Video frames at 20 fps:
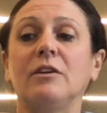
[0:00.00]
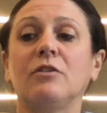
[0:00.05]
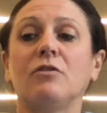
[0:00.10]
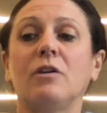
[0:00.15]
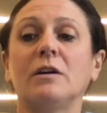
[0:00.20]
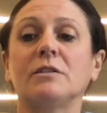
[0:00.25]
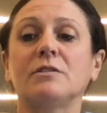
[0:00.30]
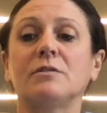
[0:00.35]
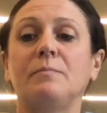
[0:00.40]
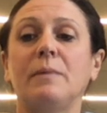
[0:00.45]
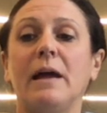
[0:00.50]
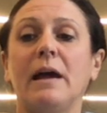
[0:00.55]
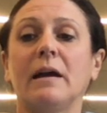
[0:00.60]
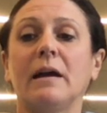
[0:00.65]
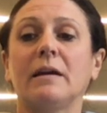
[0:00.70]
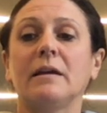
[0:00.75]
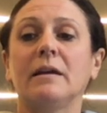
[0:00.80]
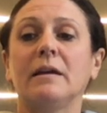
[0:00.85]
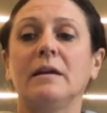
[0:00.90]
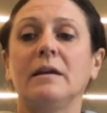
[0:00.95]
across her back.
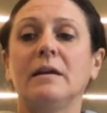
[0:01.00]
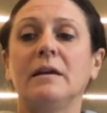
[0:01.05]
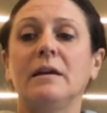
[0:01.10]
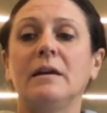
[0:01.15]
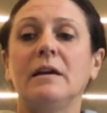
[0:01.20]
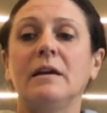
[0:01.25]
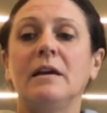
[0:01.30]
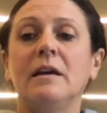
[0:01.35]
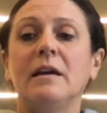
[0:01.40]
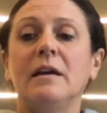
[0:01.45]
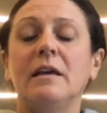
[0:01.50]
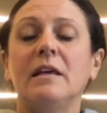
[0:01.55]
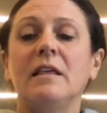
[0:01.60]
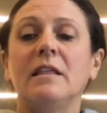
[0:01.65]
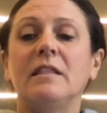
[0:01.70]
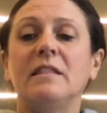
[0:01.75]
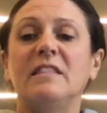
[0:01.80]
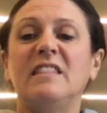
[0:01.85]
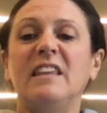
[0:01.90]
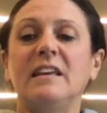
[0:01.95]

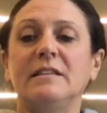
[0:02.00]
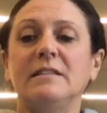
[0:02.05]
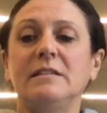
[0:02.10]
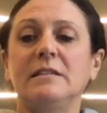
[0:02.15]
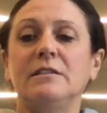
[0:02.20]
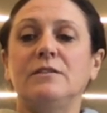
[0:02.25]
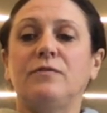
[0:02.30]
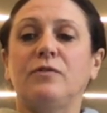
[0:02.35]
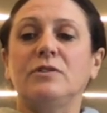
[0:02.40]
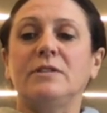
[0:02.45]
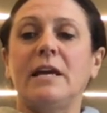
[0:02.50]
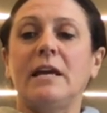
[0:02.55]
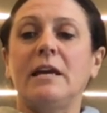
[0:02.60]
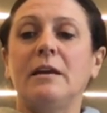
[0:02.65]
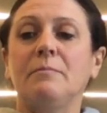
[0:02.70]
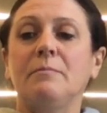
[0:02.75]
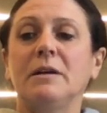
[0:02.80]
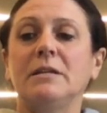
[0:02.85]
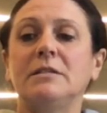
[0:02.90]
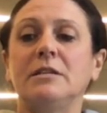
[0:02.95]
This is for
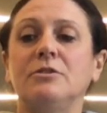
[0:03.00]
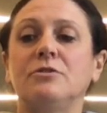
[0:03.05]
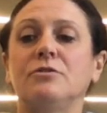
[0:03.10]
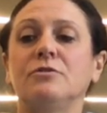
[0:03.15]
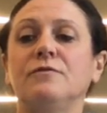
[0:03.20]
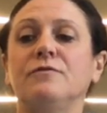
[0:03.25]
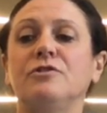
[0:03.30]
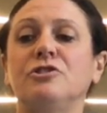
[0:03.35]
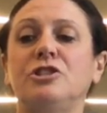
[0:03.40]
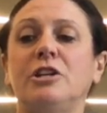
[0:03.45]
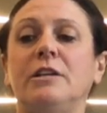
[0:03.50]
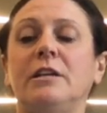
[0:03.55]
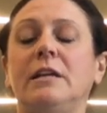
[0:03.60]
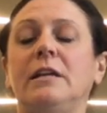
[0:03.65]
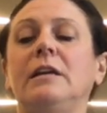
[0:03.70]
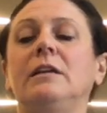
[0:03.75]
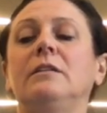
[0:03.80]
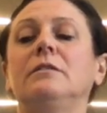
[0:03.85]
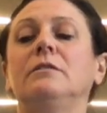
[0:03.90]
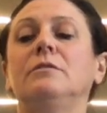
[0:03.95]
taking my sister's
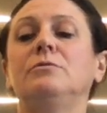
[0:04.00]
virginity,